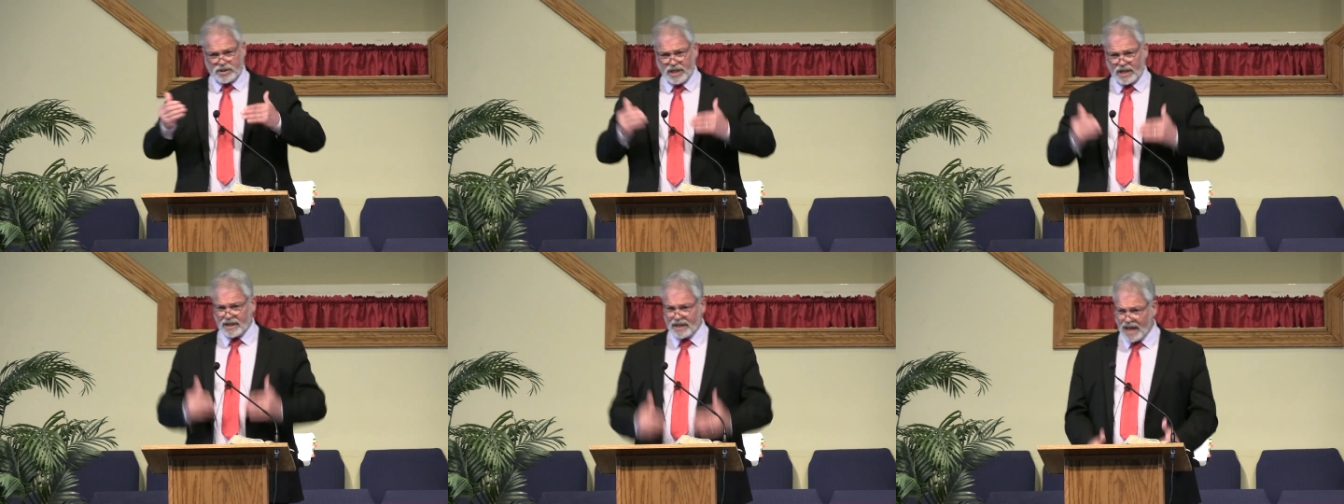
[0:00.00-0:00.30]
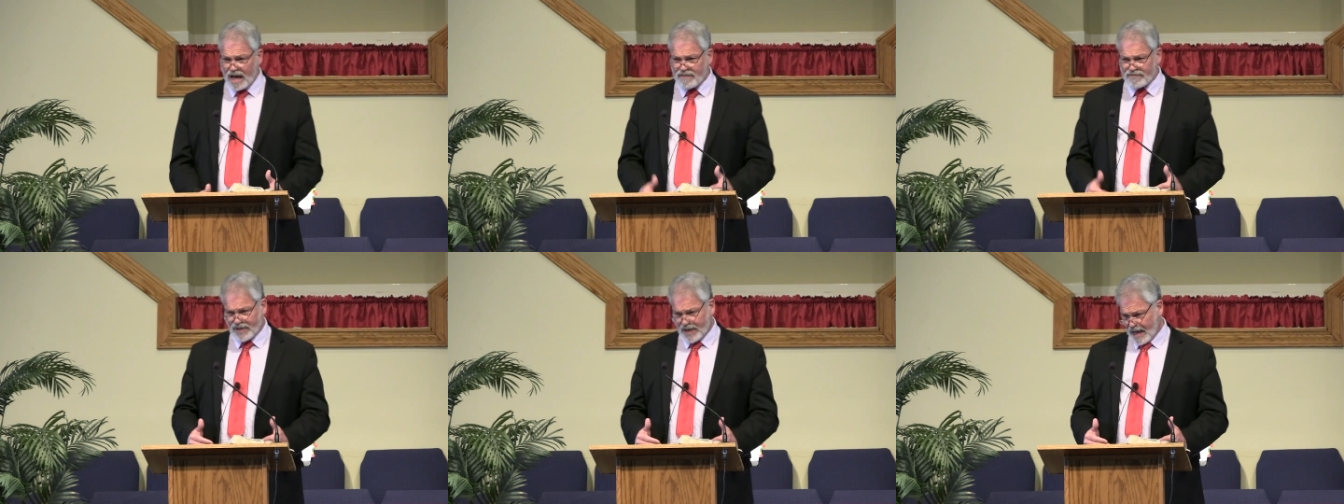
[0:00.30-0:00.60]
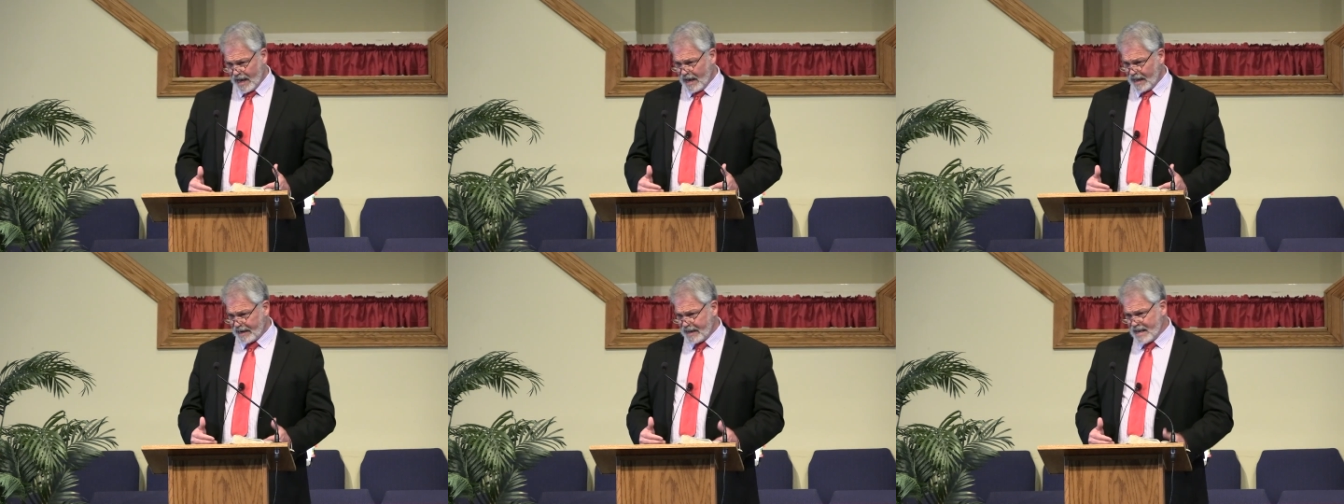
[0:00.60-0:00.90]
love
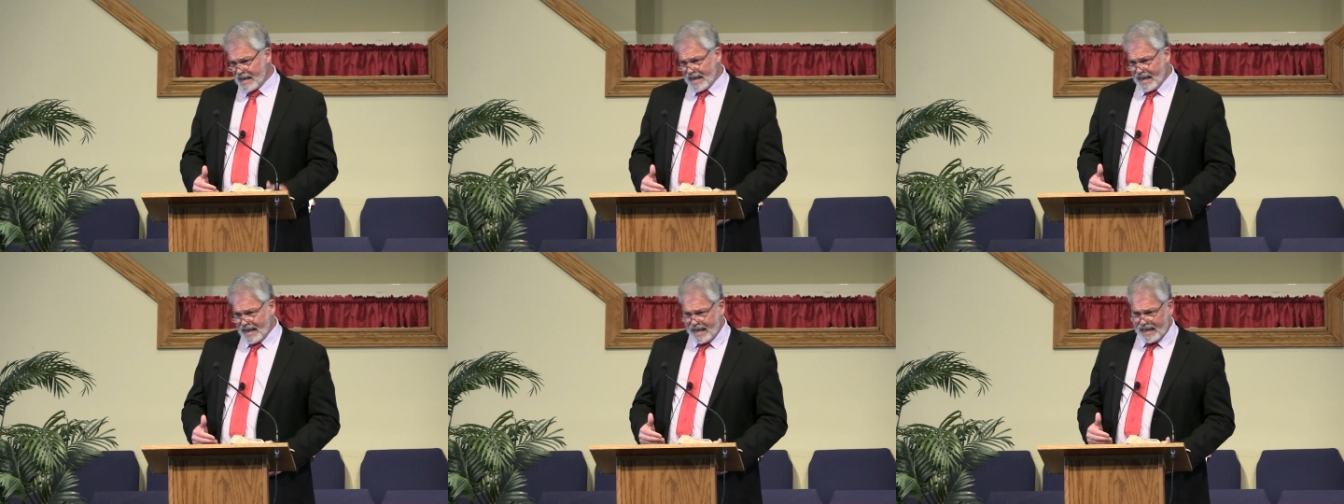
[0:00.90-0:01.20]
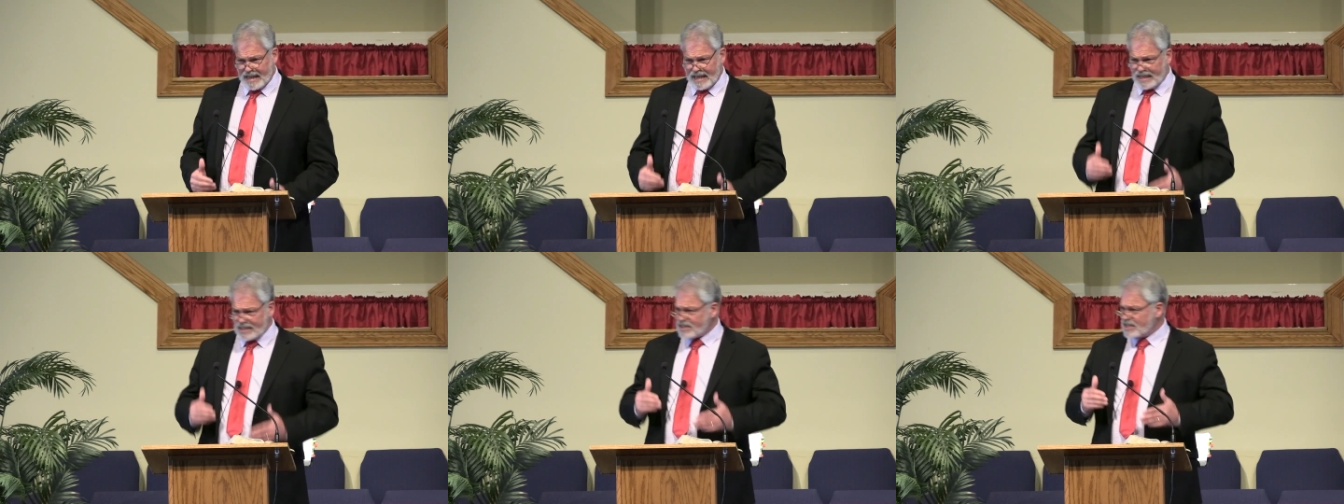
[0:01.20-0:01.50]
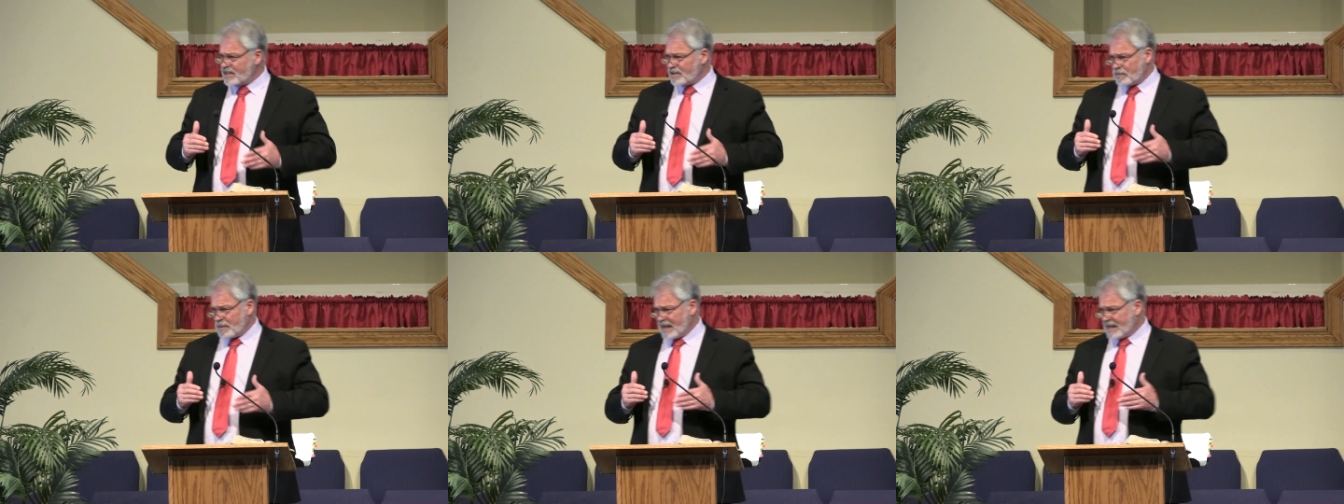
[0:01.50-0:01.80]
God. It
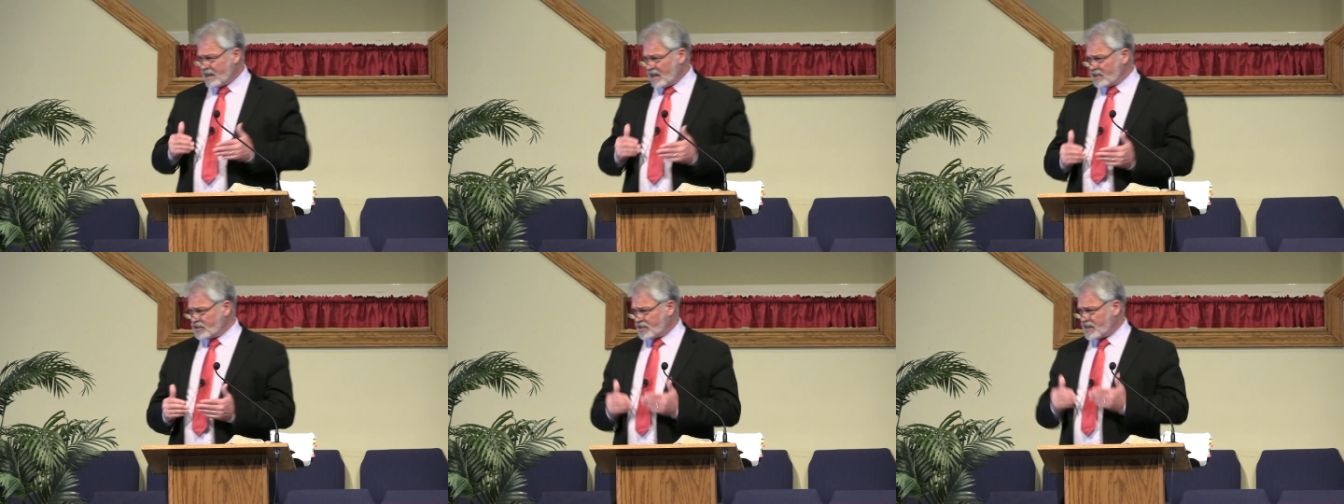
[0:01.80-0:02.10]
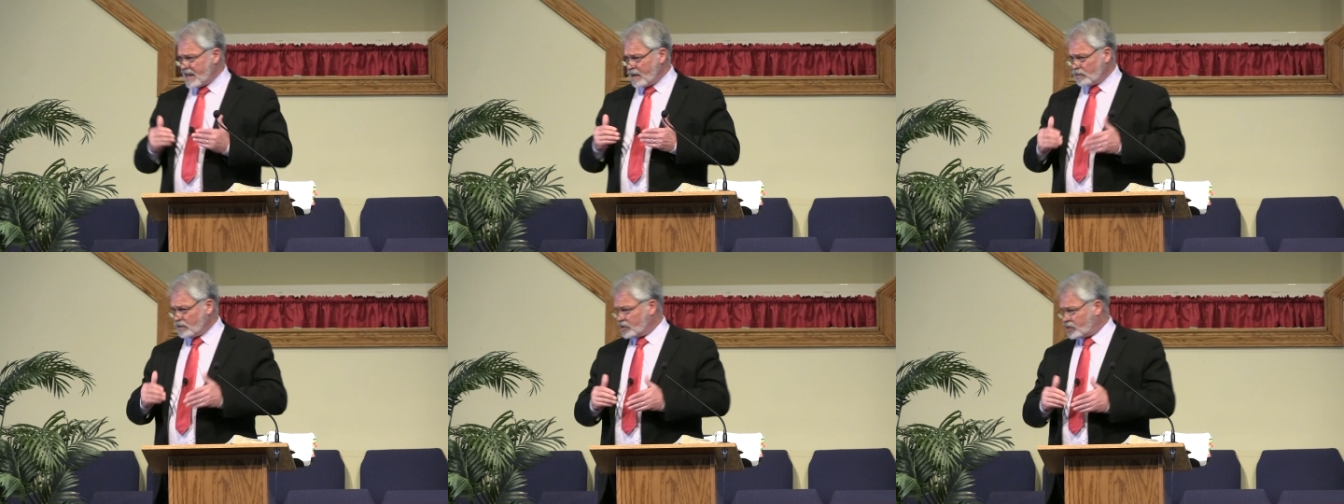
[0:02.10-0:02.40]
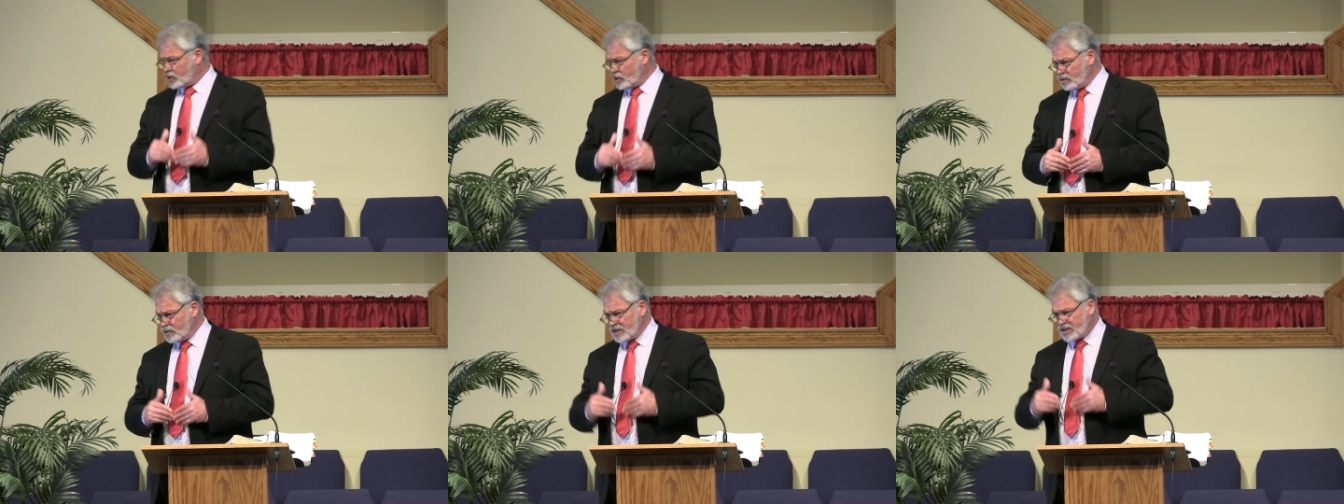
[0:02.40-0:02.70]
isn't because they were
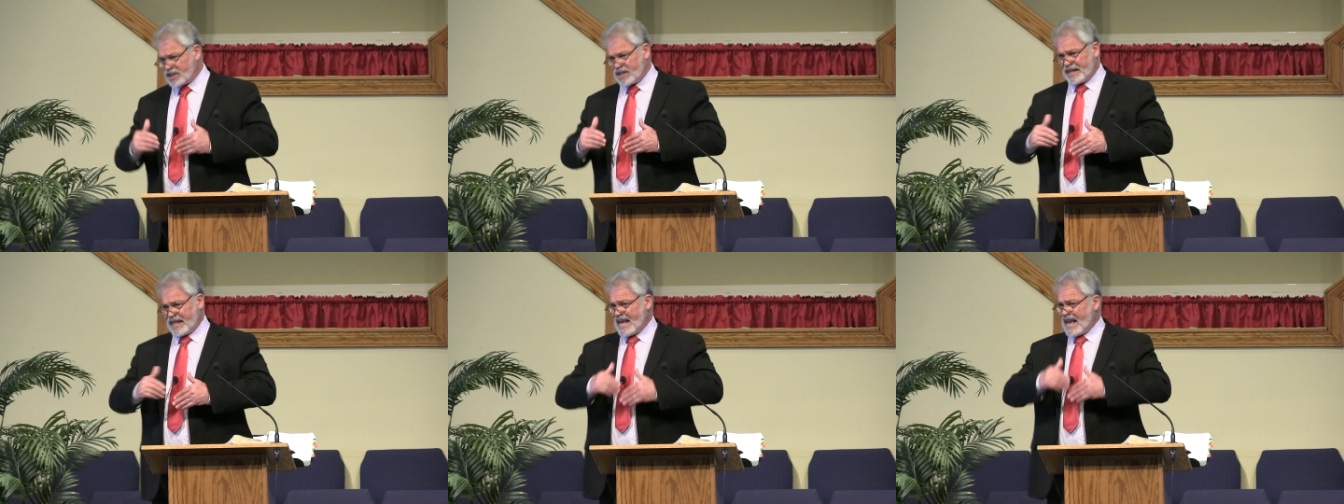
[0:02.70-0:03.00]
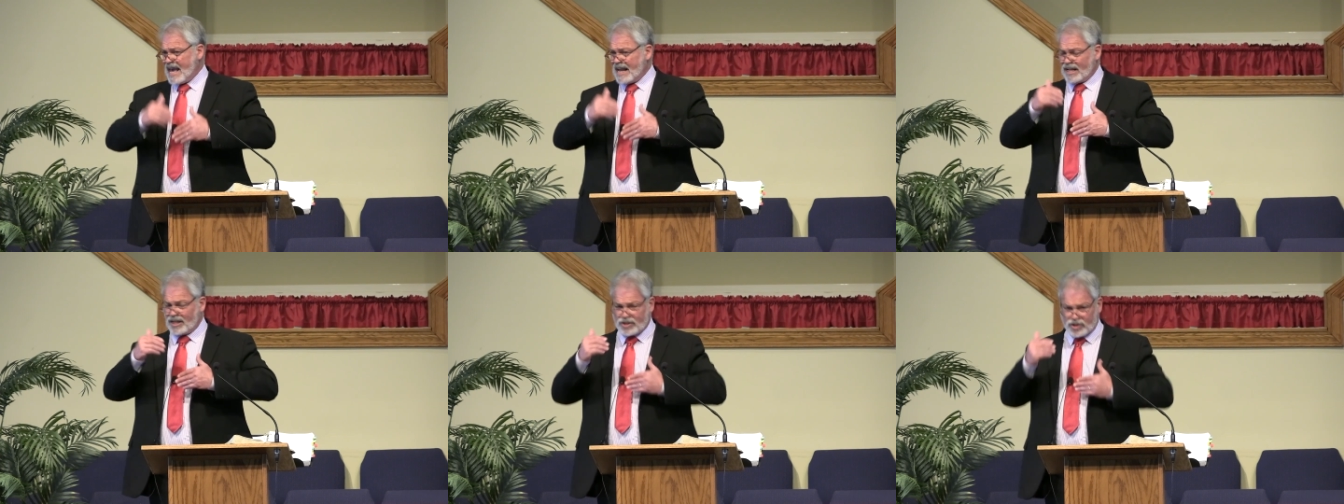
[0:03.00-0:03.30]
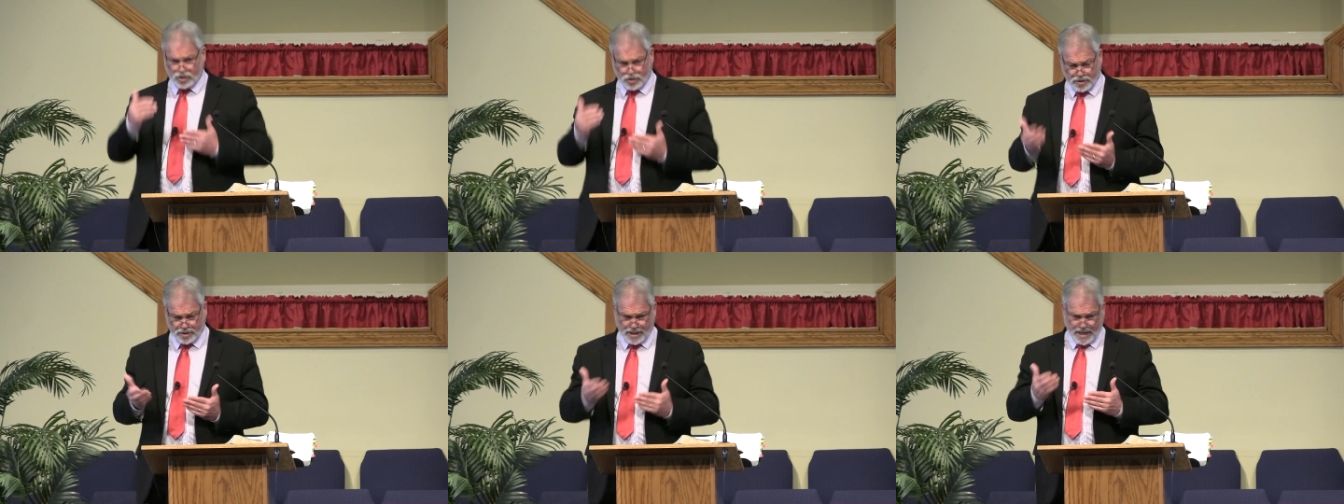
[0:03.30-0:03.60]
Jewish and they had a
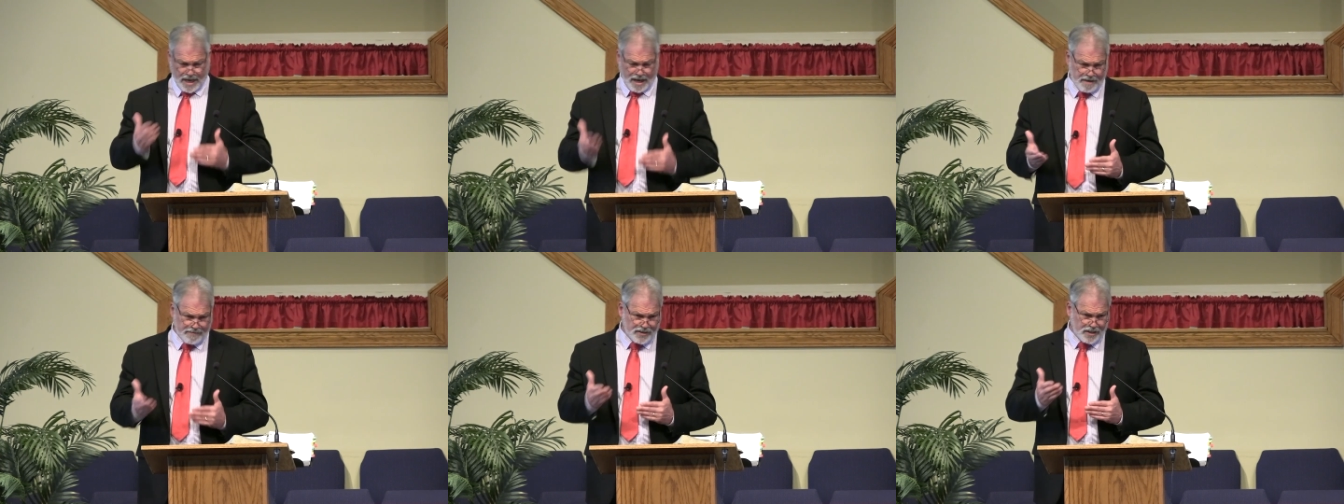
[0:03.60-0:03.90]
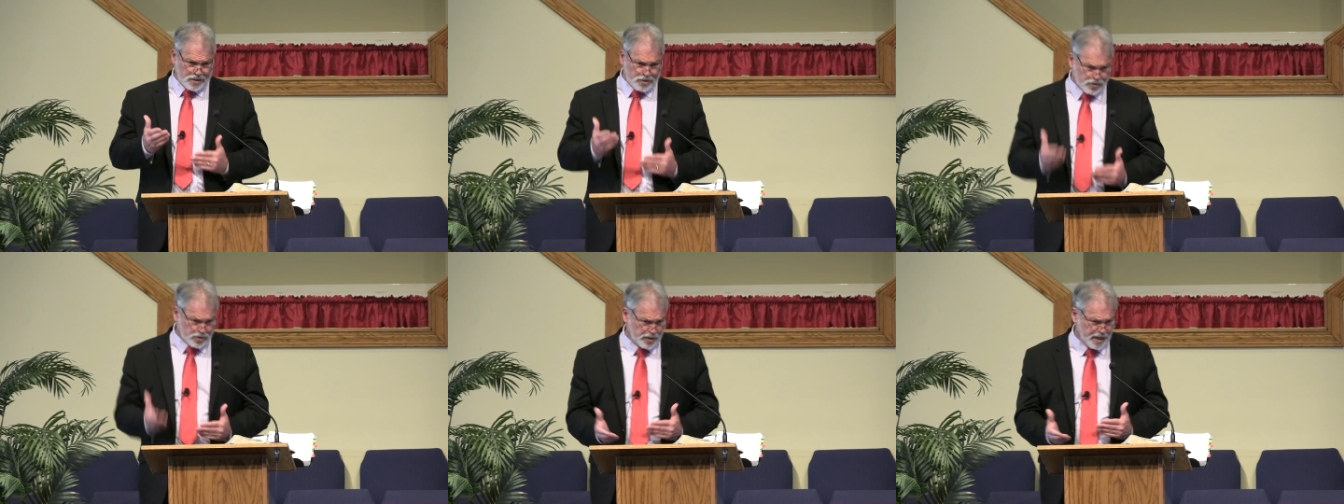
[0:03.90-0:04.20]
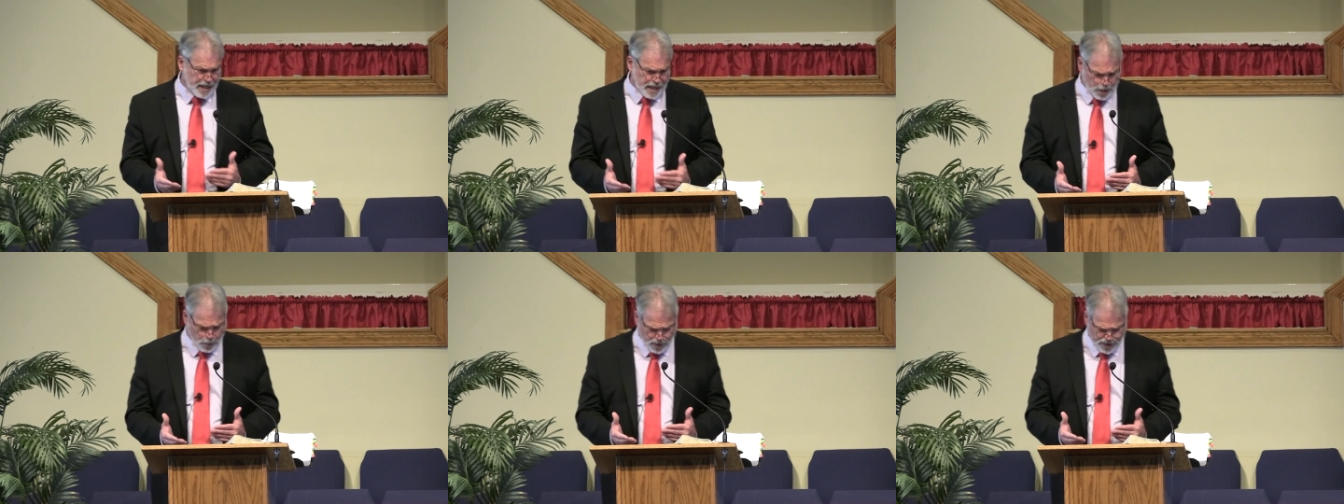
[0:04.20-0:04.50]
tr- covenant
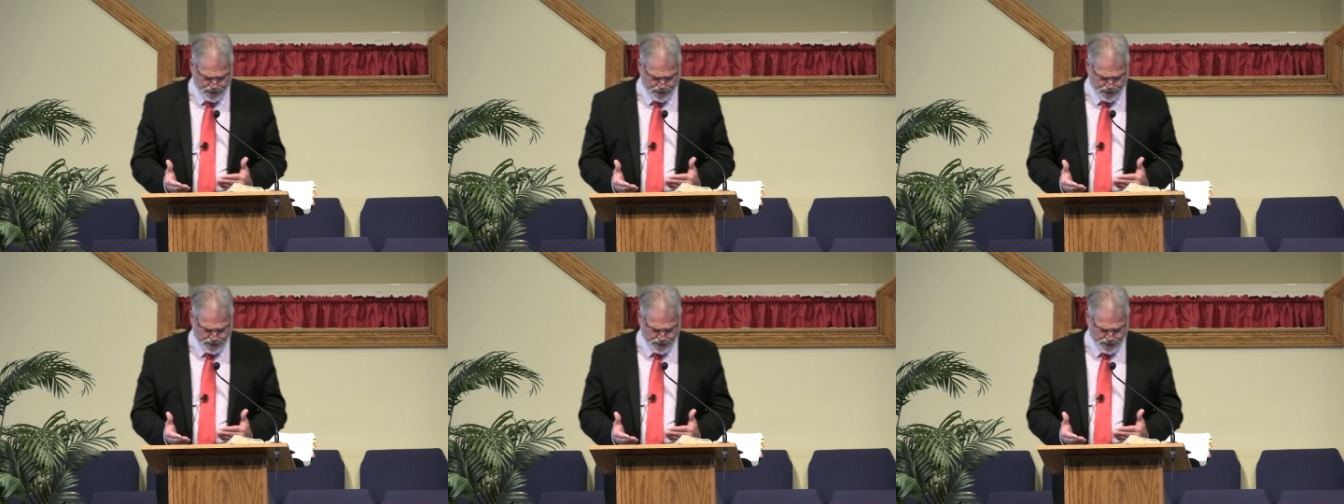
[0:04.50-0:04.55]
treaty with